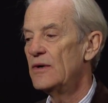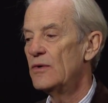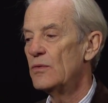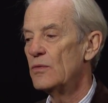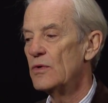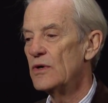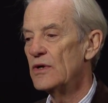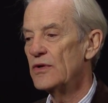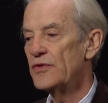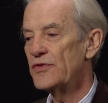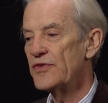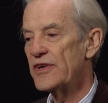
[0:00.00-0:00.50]

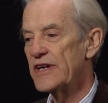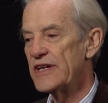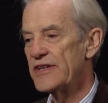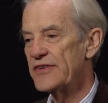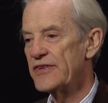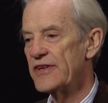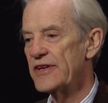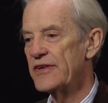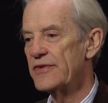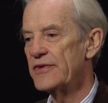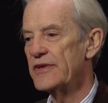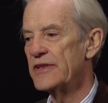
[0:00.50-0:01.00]
World Trade
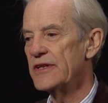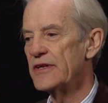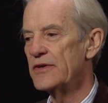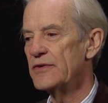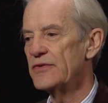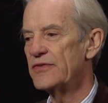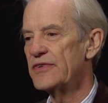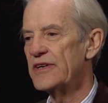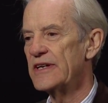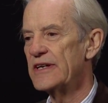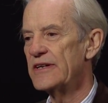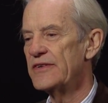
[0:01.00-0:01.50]
Center in
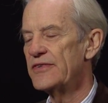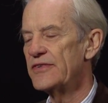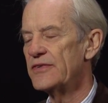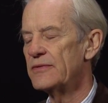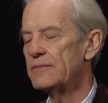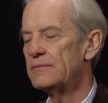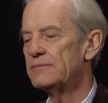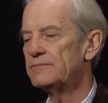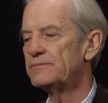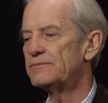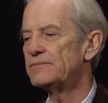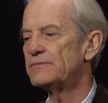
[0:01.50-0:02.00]
those days.
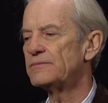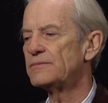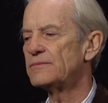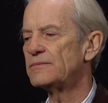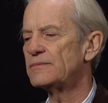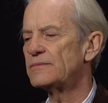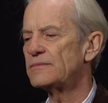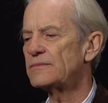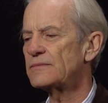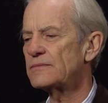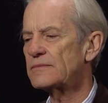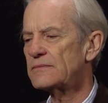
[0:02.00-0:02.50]

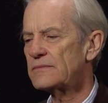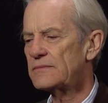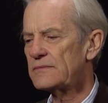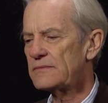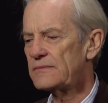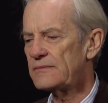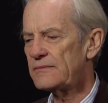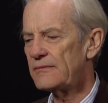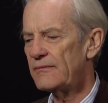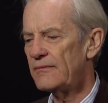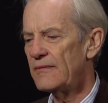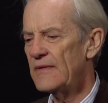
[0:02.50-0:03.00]

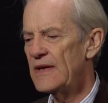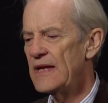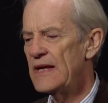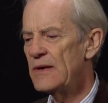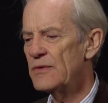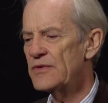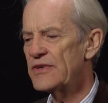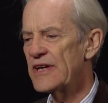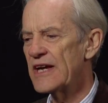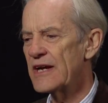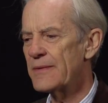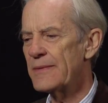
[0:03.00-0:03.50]
It
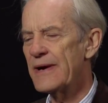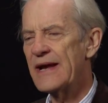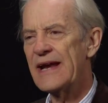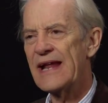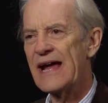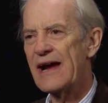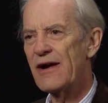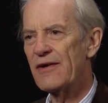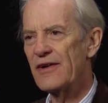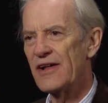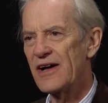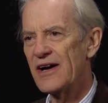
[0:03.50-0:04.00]
would take about an
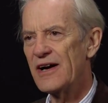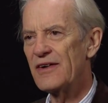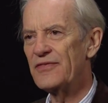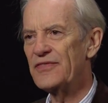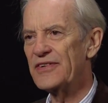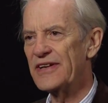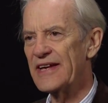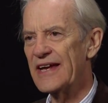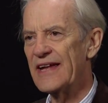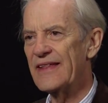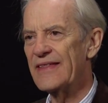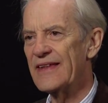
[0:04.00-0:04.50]
hour and a half to
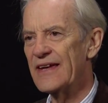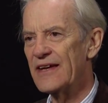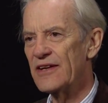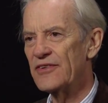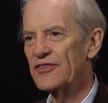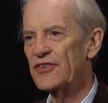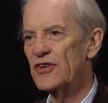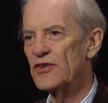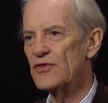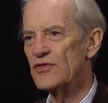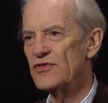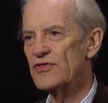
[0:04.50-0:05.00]
get there,
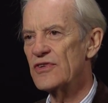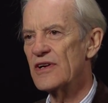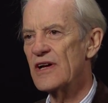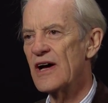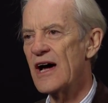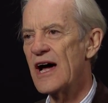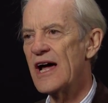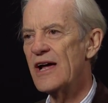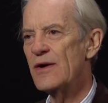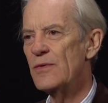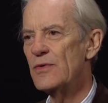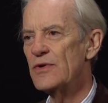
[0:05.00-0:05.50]
so she,
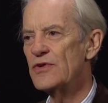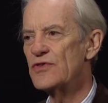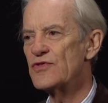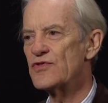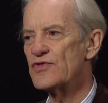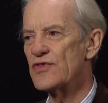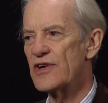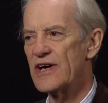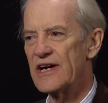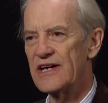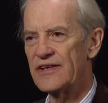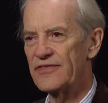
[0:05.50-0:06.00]
I would
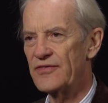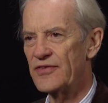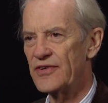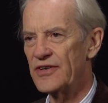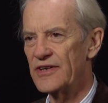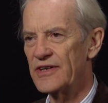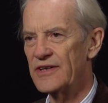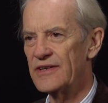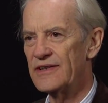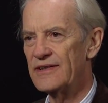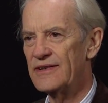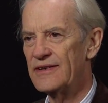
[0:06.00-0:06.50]
drive
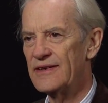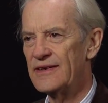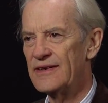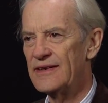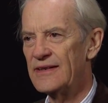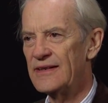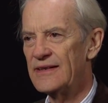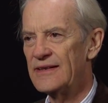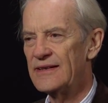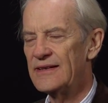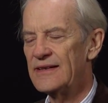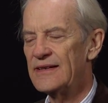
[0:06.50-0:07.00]
her
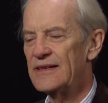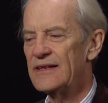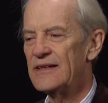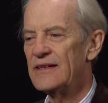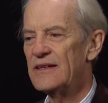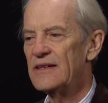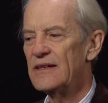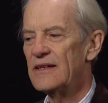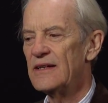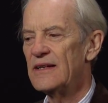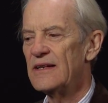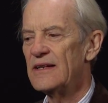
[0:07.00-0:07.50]

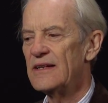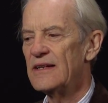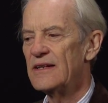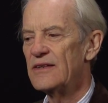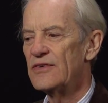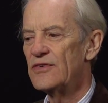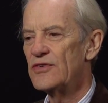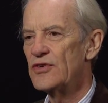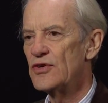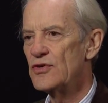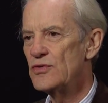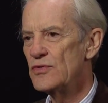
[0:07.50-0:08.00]

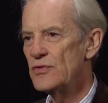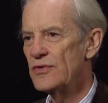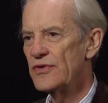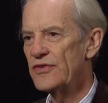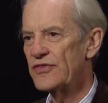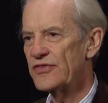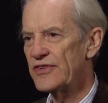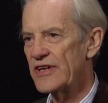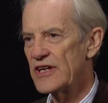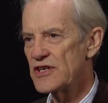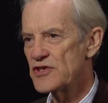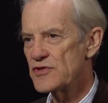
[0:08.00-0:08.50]
to the
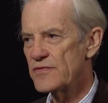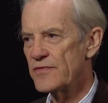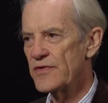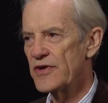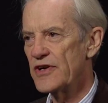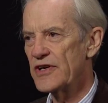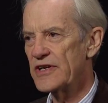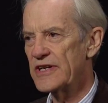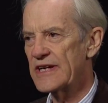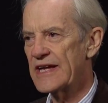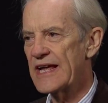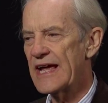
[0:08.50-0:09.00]
station for
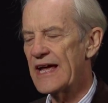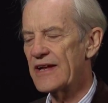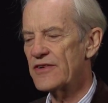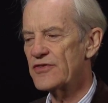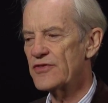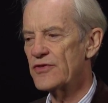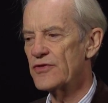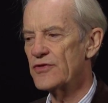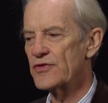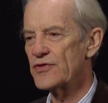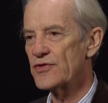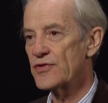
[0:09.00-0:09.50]
her to
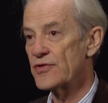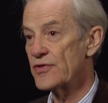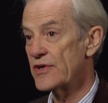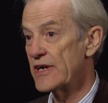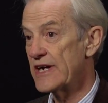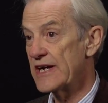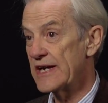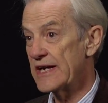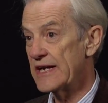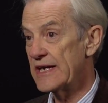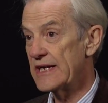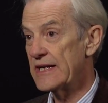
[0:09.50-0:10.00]
catch the
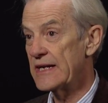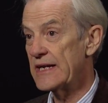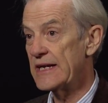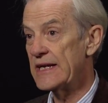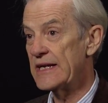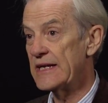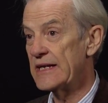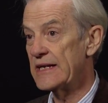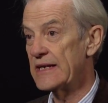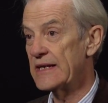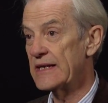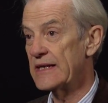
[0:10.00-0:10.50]
train
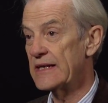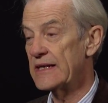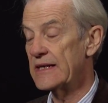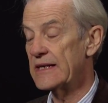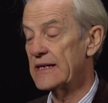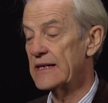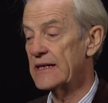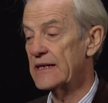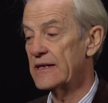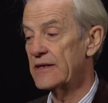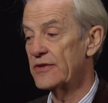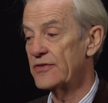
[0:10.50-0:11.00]
in
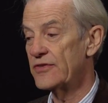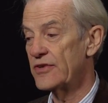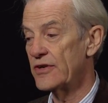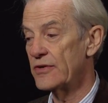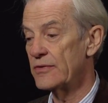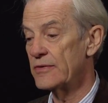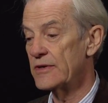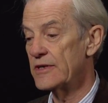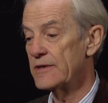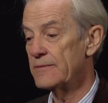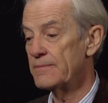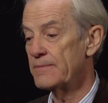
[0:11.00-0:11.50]

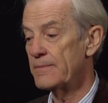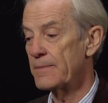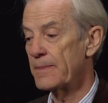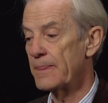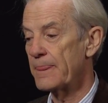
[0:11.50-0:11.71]
Katona.